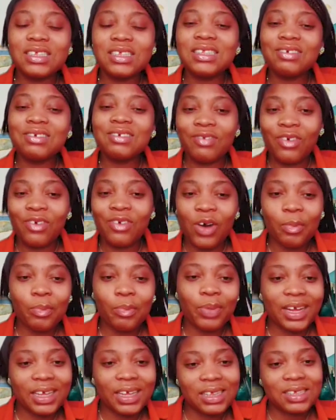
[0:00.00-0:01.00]
difficult
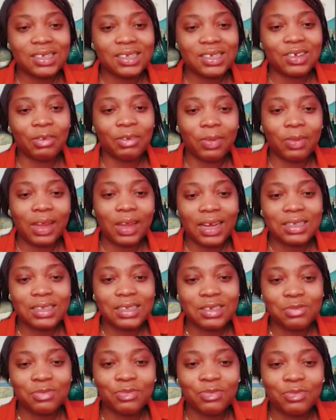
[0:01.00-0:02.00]
part of that
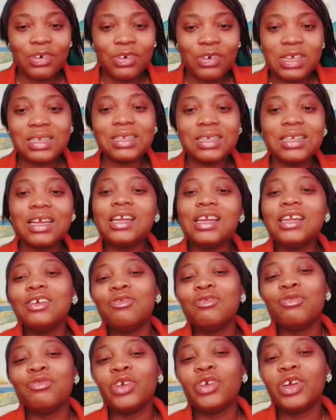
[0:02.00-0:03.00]
was
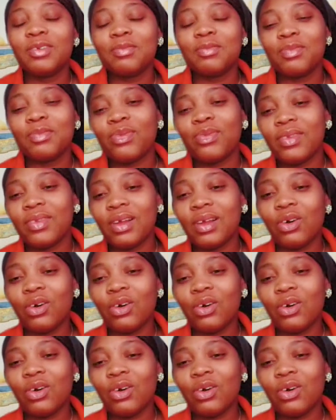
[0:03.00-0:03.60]
delivery or